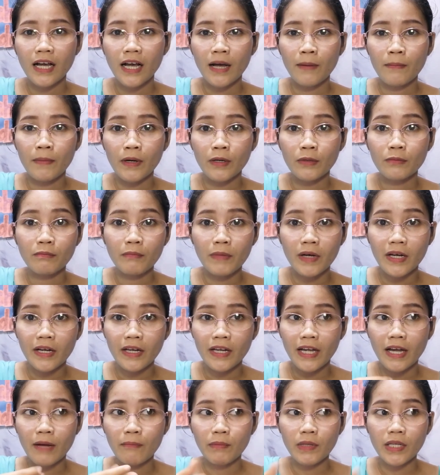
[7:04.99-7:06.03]
about
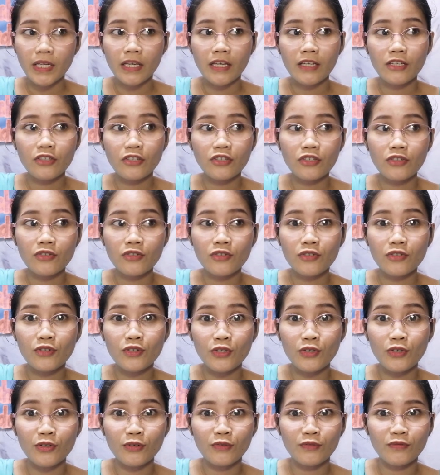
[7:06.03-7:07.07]
my application sa
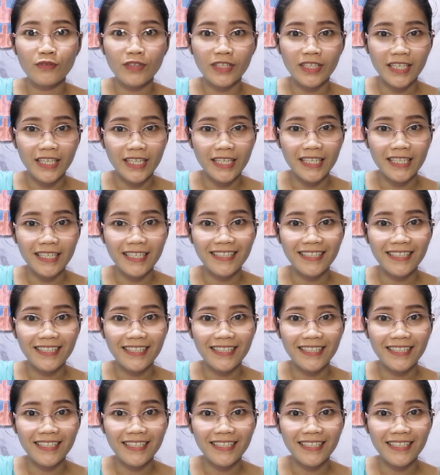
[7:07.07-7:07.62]
NovaKid.